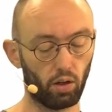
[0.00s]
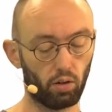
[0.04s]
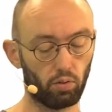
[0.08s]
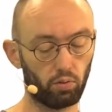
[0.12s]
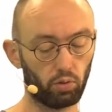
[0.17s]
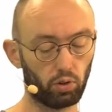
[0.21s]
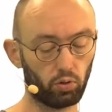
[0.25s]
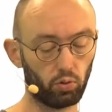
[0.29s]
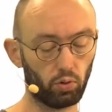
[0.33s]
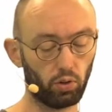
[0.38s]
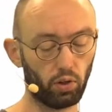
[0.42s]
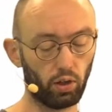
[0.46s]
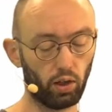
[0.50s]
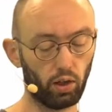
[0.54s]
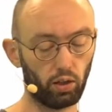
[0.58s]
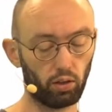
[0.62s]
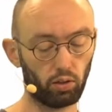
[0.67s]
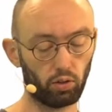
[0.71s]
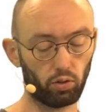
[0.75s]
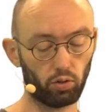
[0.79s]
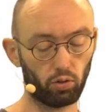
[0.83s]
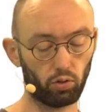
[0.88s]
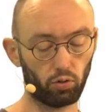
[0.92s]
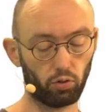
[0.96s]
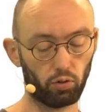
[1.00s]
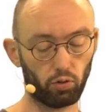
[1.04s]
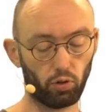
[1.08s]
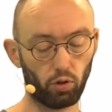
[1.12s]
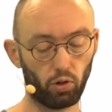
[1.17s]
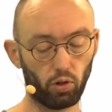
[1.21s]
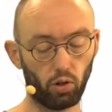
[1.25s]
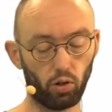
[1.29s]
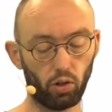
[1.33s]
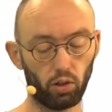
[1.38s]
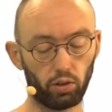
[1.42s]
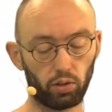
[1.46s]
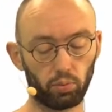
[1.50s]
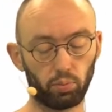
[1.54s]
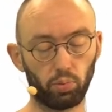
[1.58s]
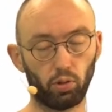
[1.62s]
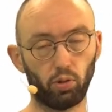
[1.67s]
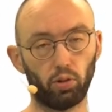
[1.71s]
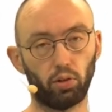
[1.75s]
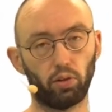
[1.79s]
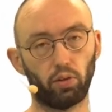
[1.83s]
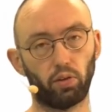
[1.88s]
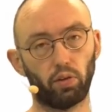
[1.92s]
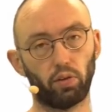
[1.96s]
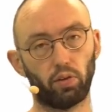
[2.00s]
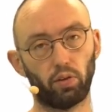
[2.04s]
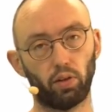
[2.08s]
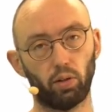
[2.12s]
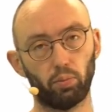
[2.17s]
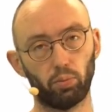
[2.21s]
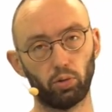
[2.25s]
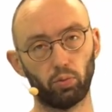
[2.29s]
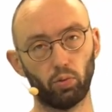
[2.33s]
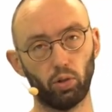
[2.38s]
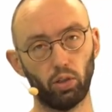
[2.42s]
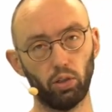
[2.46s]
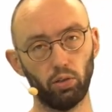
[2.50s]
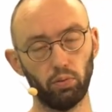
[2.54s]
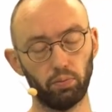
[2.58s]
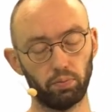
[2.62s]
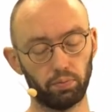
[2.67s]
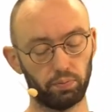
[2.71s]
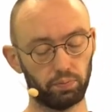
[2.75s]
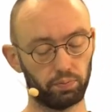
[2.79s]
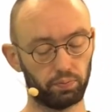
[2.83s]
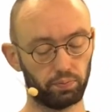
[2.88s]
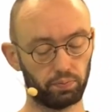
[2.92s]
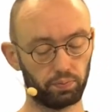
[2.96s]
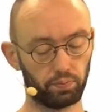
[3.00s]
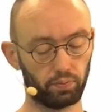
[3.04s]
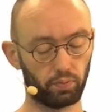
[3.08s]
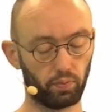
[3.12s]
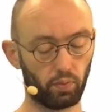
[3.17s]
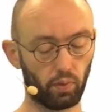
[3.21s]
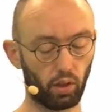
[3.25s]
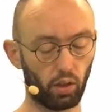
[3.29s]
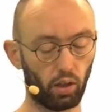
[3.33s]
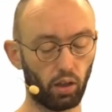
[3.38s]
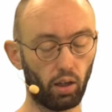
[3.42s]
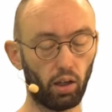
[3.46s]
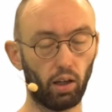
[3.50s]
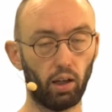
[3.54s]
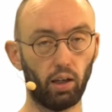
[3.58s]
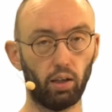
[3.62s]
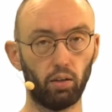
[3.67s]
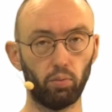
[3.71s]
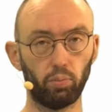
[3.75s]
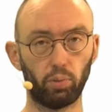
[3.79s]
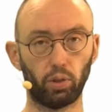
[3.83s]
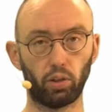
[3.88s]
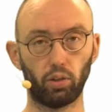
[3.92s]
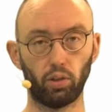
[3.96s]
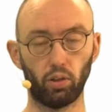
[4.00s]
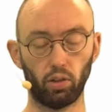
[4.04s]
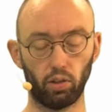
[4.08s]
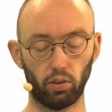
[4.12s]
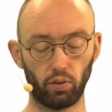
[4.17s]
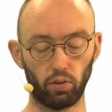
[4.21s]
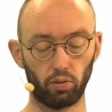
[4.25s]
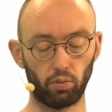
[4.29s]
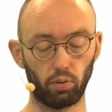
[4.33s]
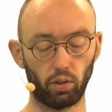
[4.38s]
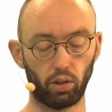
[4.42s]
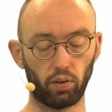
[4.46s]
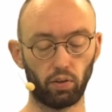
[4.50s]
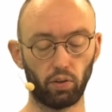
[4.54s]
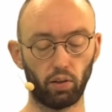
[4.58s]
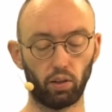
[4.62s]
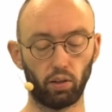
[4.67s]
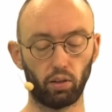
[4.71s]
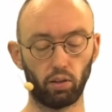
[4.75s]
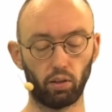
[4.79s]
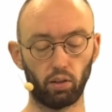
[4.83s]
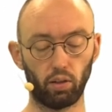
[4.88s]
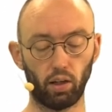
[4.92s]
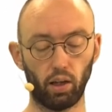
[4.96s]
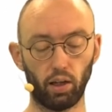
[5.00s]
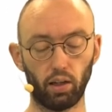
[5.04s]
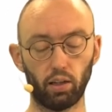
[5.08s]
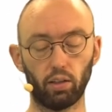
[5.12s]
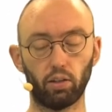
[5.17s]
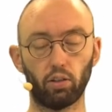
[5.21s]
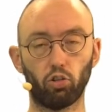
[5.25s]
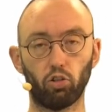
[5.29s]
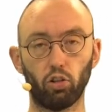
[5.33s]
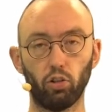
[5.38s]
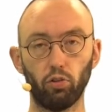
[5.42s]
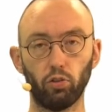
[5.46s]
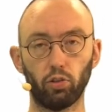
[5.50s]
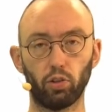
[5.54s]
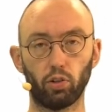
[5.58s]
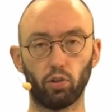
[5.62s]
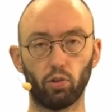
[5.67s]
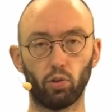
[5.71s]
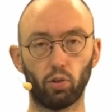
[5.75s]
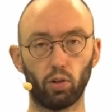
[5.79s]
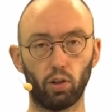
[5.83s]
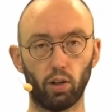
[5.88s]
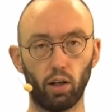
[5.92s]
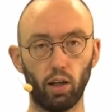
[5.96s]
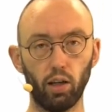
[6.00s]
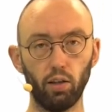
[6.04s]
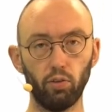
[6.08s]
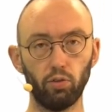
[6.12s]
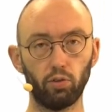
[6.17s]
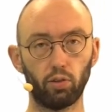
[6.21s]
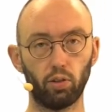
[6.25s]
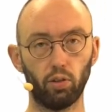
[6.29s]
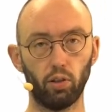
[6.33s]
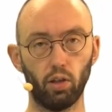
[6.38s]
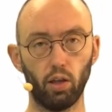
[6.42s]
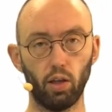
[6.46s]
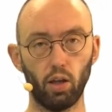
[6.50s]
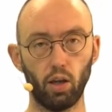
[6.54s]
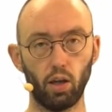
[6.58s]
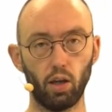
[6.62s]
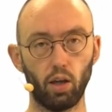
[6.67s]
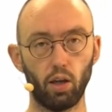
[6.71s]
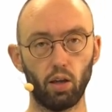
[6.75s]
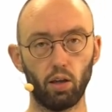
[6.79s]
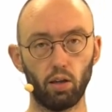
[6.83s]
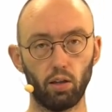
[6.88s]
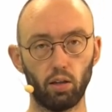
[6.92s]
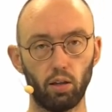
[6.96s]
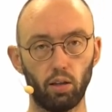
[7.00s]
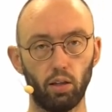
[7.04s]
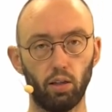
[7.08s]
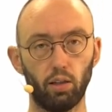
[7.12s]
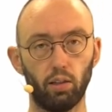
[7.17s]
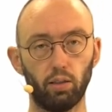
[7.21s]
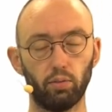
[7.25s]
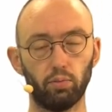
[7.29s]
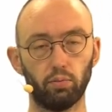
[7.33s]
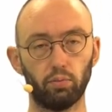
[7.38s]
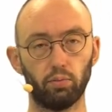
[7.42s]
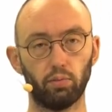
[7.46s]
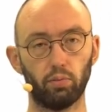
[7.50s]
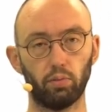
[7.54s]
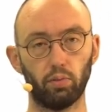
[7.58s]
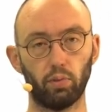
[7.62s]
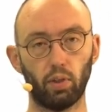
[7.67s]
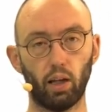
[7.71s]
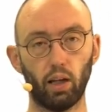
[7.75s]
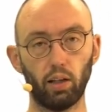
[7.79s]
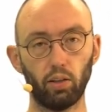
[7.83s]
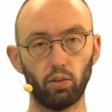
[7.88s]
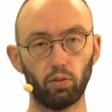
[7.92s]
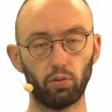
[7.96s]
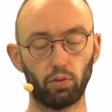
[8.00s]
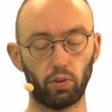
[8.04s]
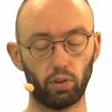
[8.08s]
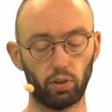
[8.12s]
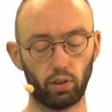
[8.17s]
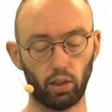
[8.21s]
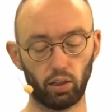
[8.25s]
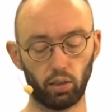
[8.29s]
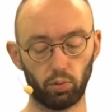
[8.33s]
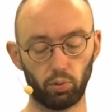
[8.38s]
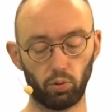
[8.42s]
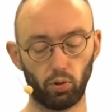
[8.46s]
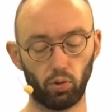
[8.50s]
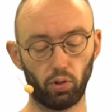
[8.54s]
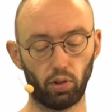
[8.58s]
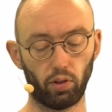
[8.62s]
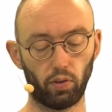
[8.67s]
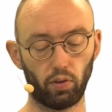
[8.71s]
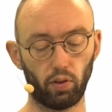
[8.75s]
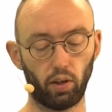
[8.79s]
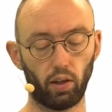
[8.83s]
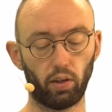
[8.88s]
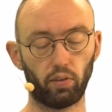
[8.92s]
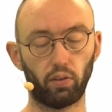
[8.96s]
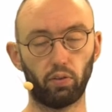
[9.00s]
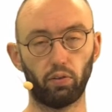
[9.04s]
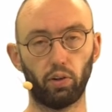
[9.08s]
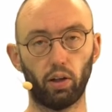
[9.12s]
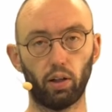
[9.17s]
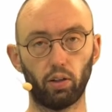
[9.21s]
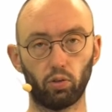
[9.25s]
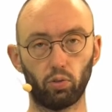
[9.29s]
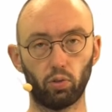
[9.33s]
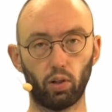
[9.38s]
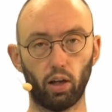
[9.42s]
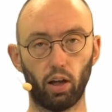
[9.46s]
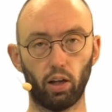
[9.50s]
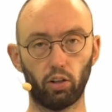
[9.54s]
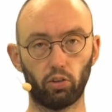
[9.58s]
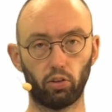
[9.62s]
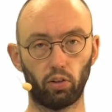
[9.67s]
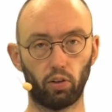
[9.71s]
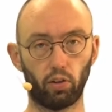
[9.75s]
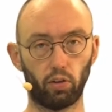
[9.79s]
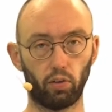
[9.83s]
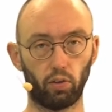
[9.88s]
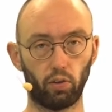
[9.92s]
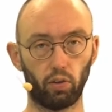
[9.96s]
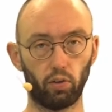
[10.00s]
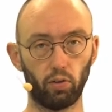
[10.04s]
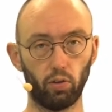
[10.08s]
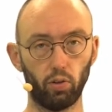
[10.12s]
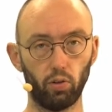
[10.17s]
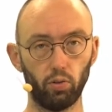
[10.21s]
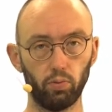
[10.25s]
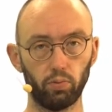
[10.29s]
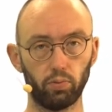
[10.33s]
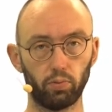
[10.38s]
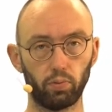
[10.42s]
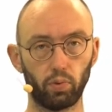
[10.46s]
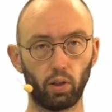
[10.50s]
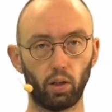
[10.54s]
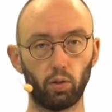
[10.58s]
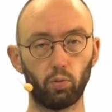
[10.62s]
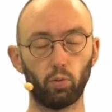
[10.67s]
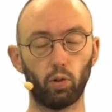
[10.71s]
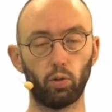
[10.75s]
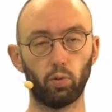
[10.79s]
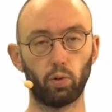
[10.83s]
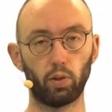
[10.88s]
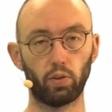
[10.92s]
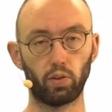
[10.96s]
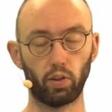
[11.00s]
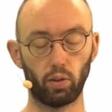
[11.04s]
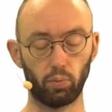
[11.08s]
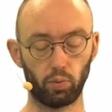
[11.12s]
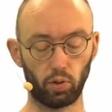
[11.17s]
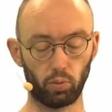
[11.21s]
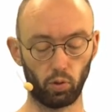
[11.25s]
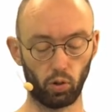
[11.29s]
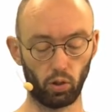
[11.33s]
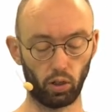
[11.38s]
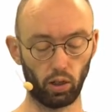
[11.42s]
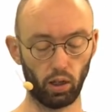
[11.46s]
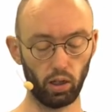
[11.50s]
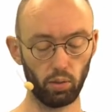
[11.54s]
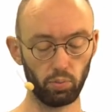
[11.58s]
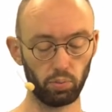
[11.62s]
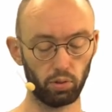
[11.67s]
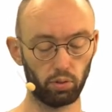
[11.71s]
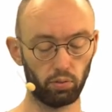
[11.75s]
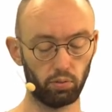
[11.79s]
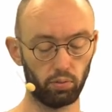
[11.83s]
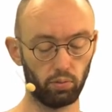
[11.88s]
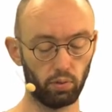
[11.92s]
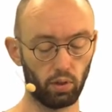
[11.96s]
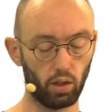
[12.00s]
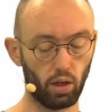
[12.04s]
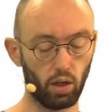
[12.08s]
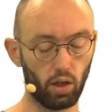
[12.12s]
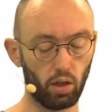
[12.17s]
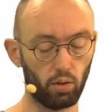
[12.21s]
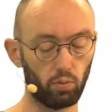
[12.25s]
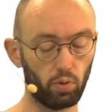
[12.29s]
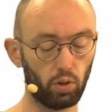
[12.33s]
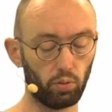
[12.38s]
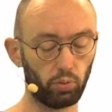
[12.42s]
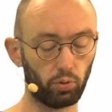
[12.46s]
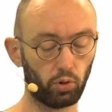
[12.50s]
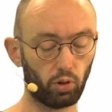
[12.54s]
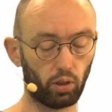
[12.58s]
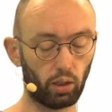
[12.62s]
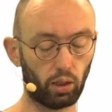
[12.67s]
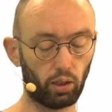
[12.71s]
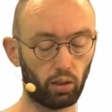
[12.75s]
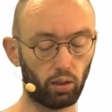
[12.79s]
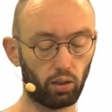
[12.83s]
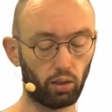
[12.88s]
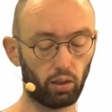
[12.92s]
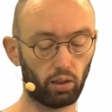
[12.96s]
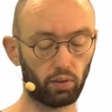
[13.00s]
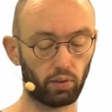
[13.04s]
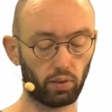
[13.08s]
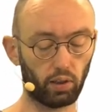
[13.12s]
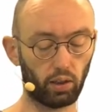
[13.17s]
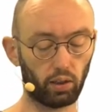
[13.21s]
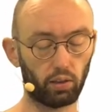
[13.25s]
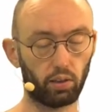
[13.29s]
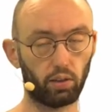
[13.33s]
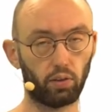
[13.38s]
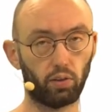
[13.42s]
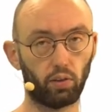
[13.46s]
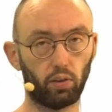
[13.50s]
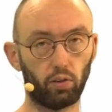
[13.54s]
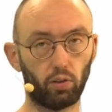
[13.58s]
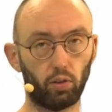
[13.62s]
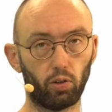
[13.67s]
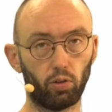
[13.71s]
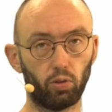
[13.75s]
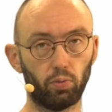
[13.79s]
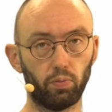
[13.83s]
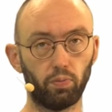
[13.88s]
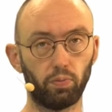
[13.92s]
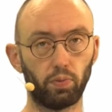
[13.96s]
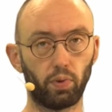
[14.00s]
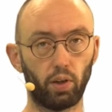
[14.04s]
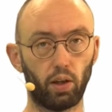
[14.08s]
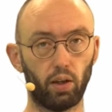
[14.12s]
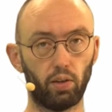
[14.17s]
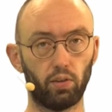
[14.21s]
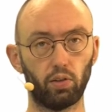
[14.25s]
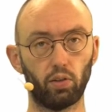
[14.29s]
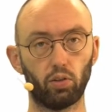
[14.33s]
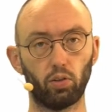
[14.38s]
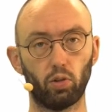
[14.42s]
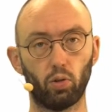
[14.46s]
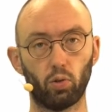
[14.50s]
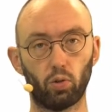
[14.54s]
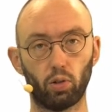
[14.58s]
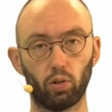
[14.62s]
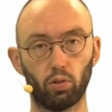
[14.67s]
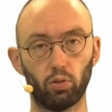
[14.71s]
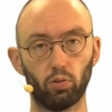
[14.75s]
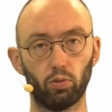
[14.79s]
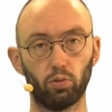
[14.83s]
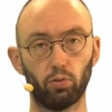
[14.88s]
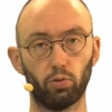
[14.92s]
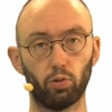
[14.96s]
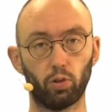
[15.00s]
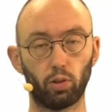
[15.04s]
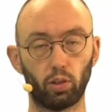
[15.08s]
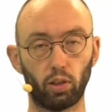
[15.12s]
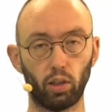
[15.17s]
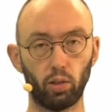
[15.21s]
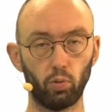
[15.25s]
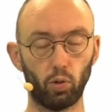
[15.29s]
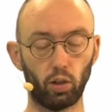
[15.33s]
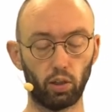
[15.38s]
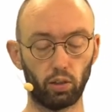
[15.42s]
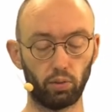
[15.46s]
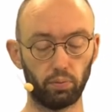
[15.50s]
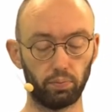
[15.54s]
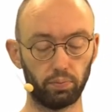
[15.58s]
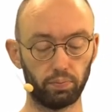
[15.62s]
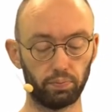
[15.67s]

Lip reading: We do that for all the points in sample 1, and because it's entirely shifted to the left, none of the data points has a value larger than 0, and when we sum them all up, we obtain exactly 0 as the total for K1.